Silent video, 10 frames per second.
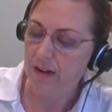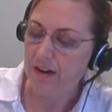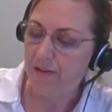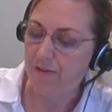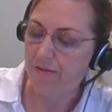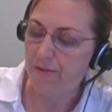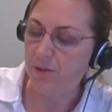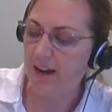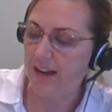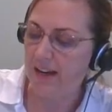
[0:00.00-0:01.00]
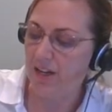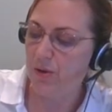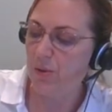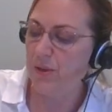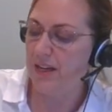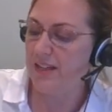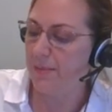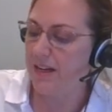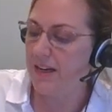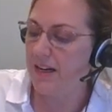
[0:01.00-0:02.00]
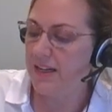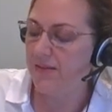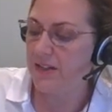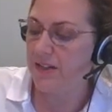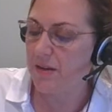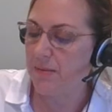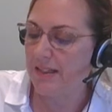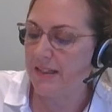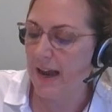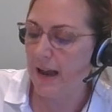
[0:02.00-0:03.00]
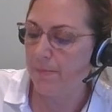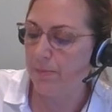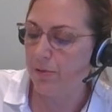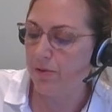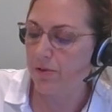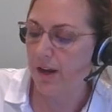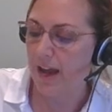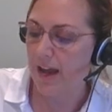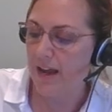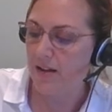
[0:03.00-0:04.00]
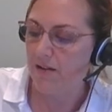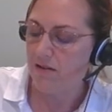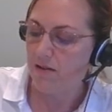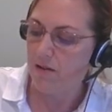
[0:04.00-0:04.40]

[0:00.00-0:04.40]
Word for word: Now, friends, when I do these, I'm going to give us some examples, okay?